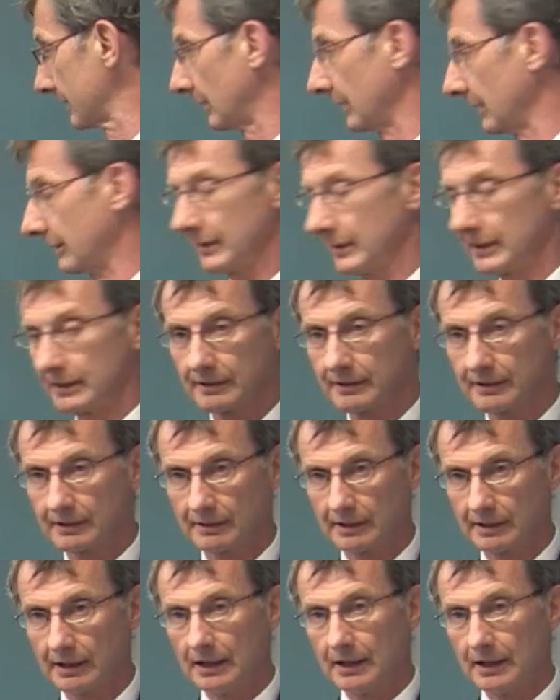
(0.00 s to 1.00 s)
So I
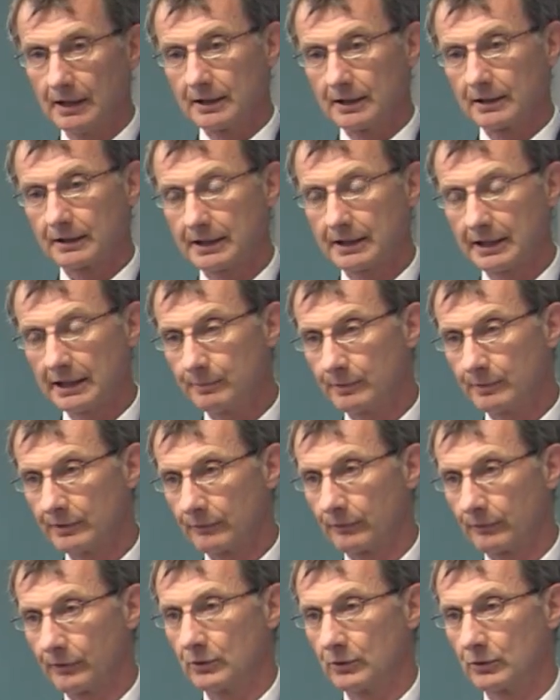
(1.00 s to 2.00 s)
think keeping
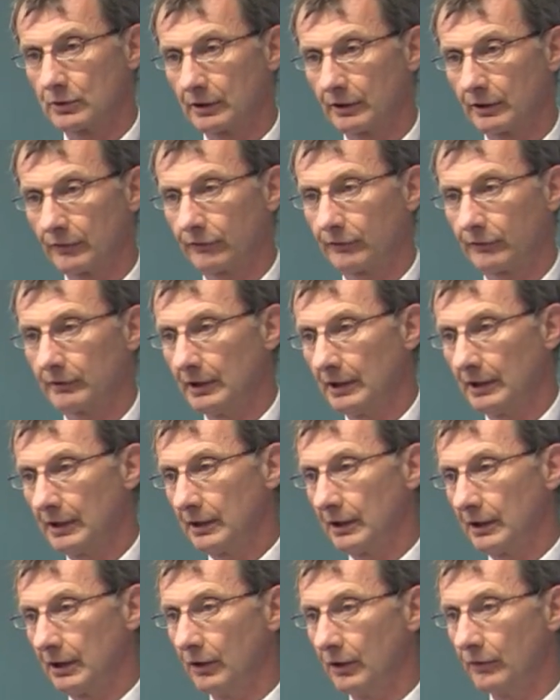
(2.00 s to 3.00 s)
the focus
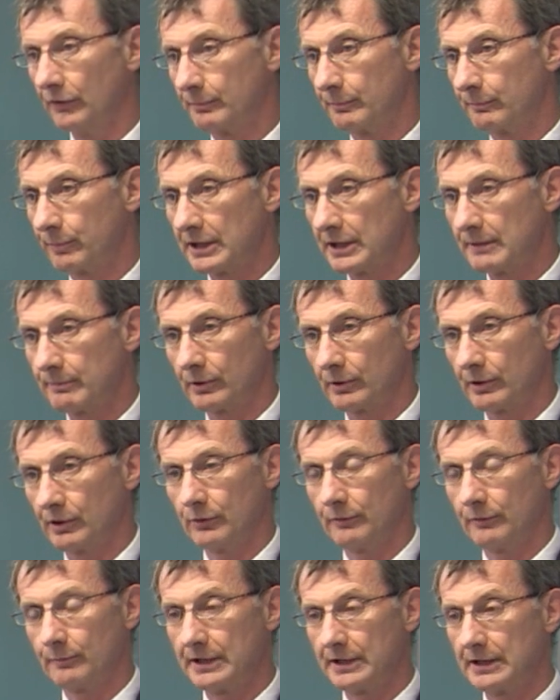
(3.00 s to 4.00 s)
on the people
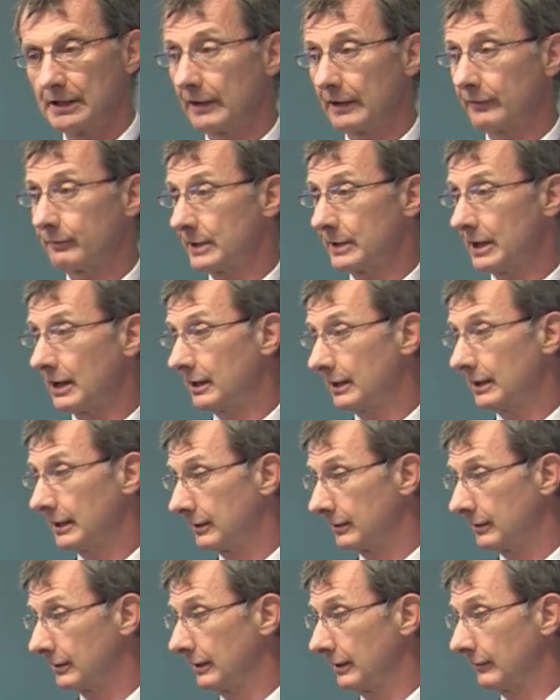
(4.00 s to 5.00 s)
who have been left
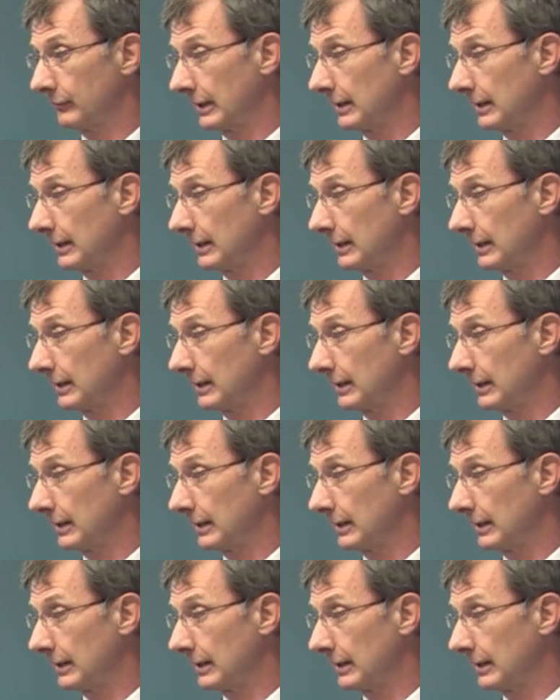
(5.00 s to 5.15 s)
behind and left